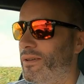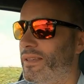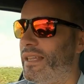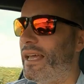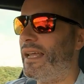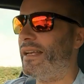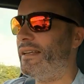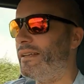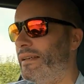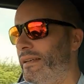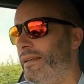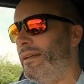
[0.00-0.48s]
it
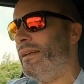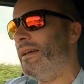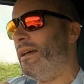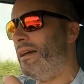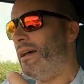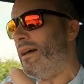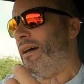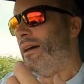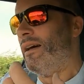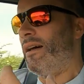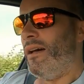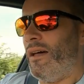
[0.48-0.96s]
then.
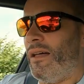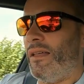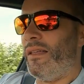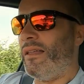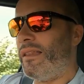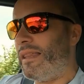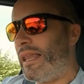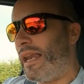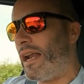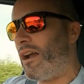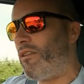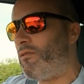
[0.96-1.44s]

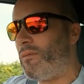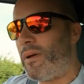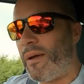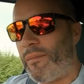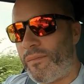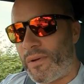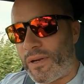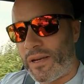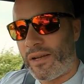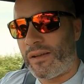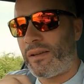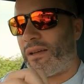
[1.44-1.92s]
Then I
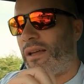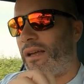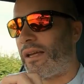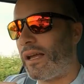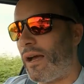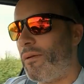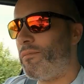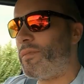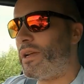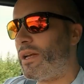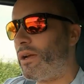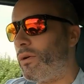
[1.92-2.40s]
remembered a
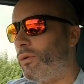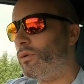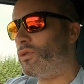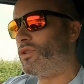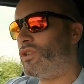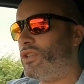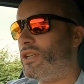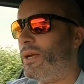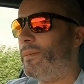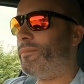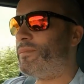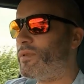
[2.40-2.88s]
company called
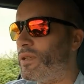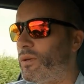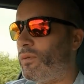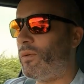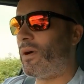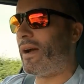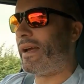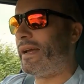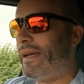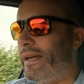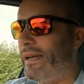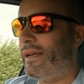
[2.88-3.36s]

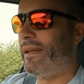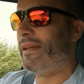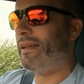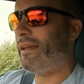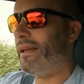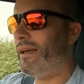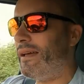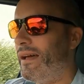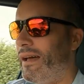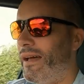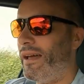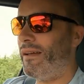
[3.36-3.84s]

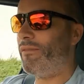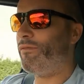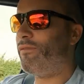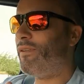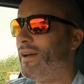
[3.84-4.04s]
ChipsAway. In